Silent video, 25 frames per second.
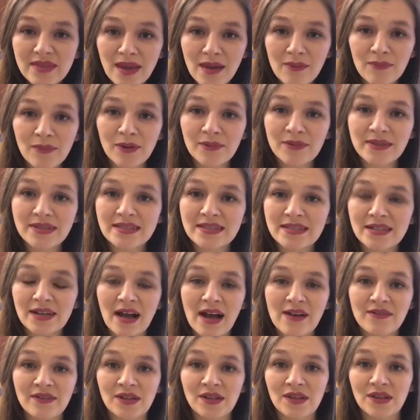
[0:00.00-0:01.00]
but we still
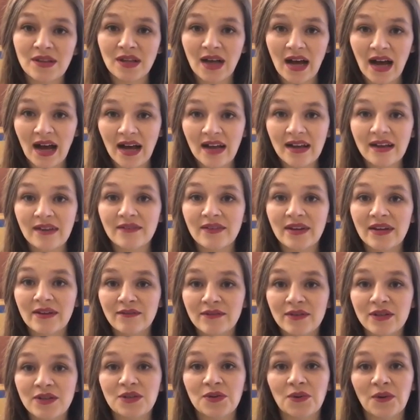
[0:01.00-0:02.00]
have a lot of
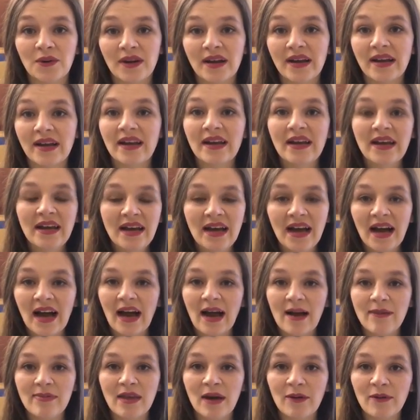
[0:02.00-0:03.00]
inventory
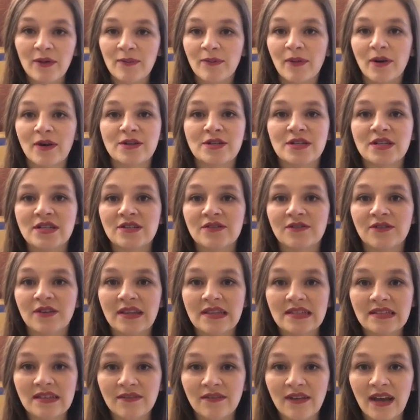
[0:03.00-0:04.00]
that we purchased for
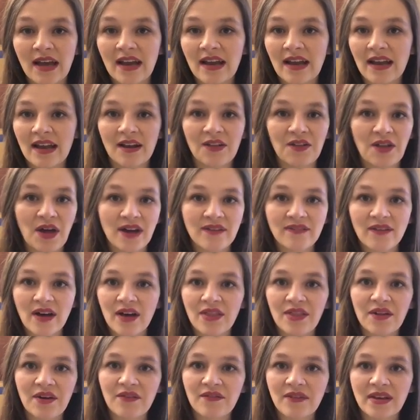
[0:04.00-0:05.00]
this event and a lot of
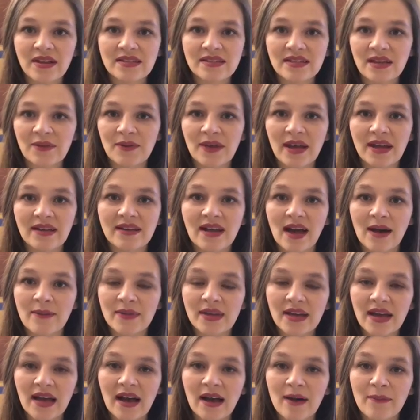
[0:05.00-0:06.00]
other events that we had
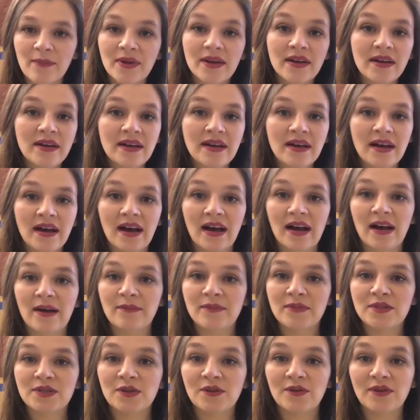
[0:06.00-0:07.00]
coming up.
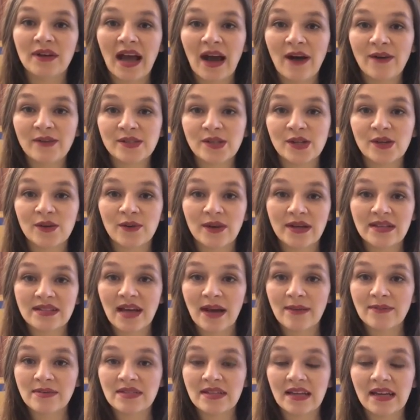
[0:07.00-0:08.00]
So now is a great
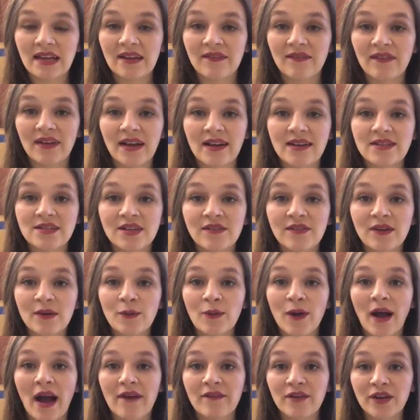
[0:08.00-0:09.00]
time to take advantage of it.
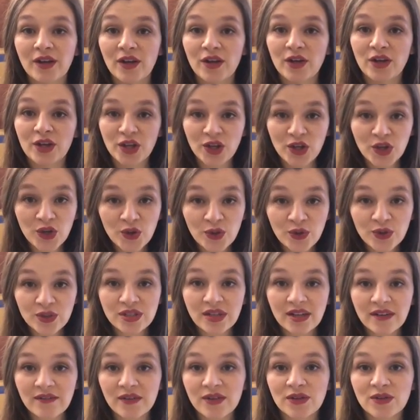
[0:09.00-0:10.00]
We're having a huge
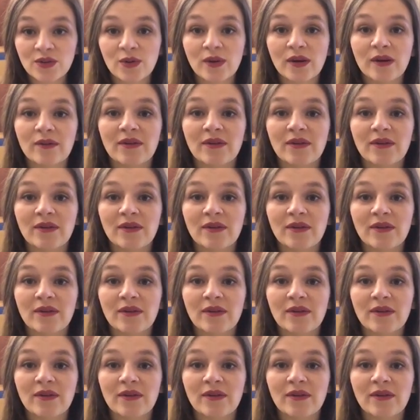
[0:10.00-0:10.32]
inventory